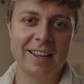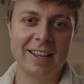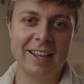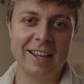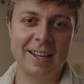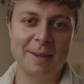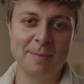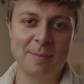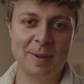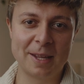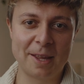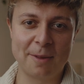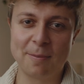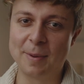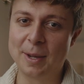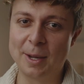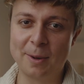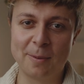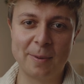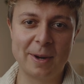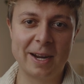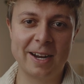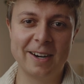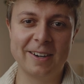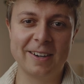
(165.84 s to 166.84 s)
And please be
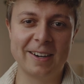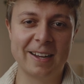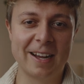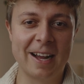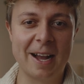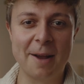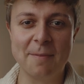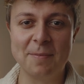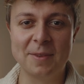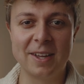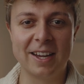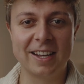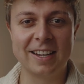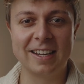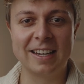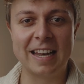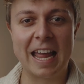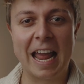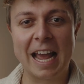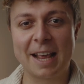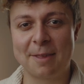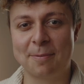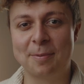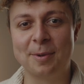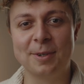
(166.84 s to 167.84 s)
aware, I'm not an
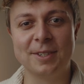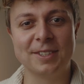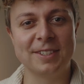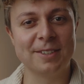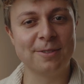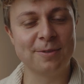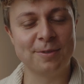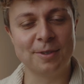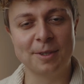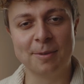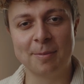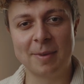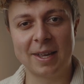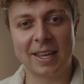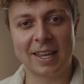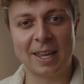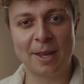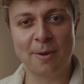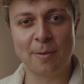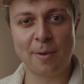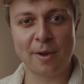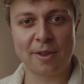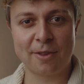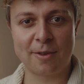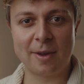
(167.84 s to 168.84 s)
expert in
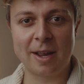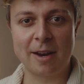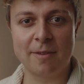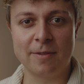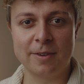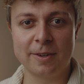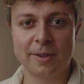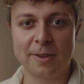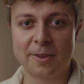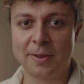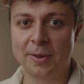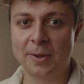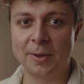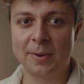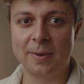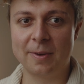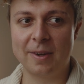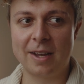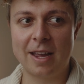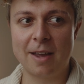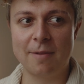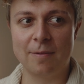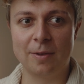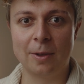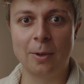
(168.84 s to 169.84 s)
filmmaking whatsoever, so
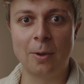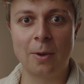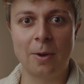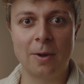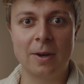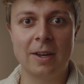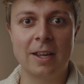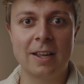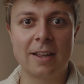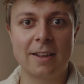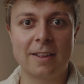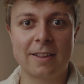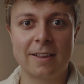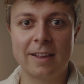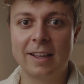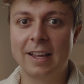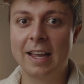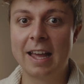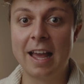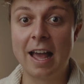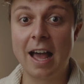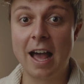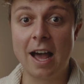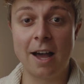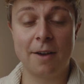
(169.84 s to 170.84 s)
I have learnings
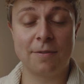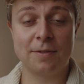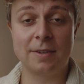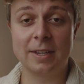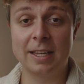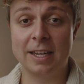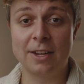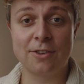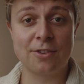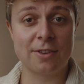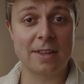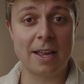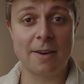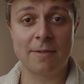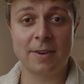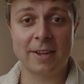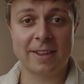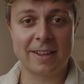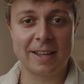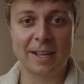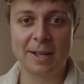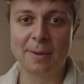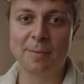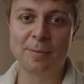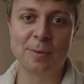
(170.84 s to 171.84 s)
after each and every
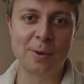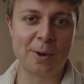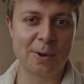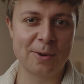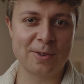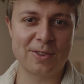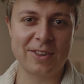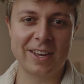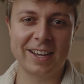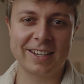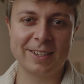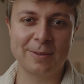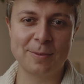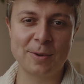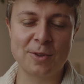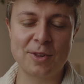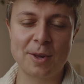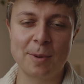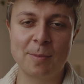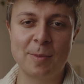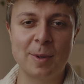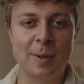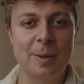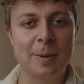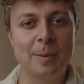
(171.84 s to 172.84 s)
single project, which
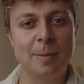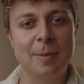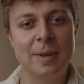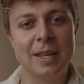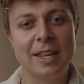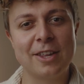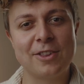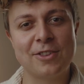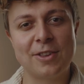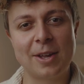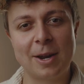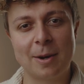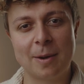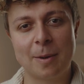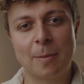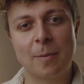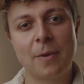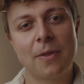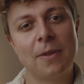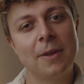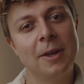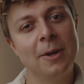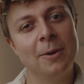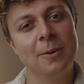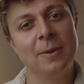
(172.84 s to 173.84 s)
I will be sharing
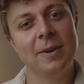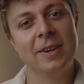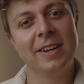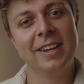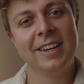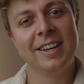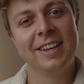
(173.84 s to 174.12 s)
with you